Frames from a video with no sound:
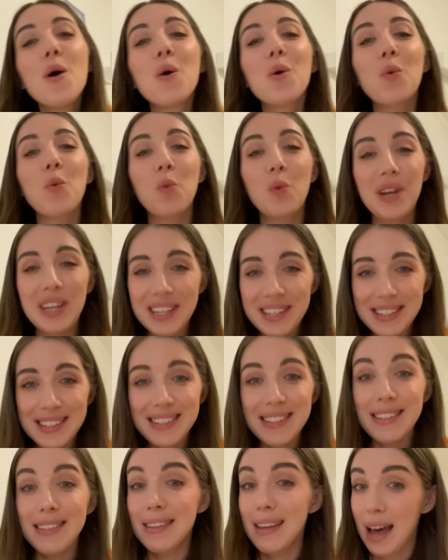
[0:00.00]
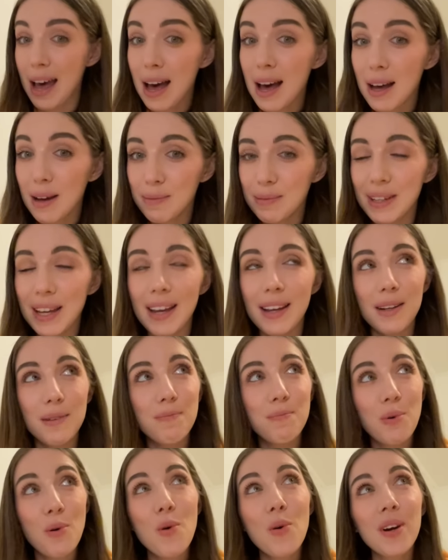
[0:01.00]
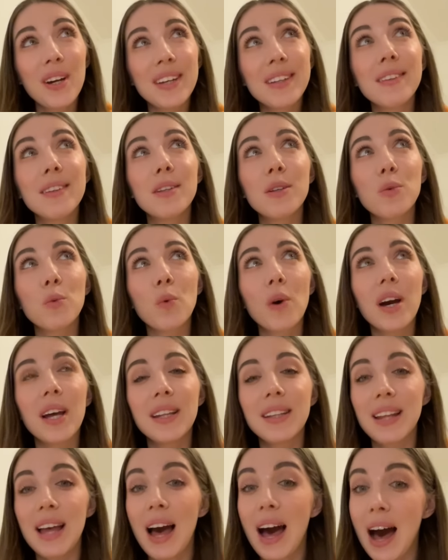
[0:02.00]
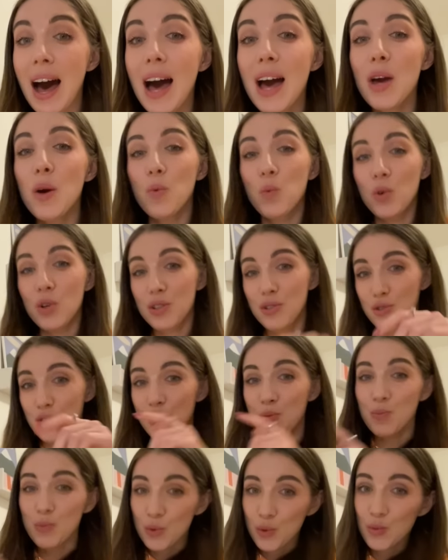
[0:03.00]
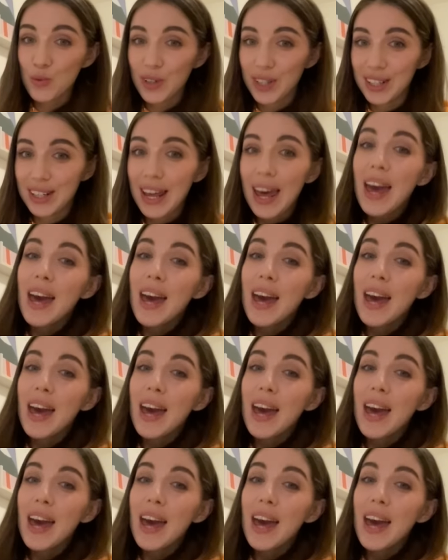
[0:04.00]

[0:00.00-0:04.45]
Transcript: We stopped at a point when I was removing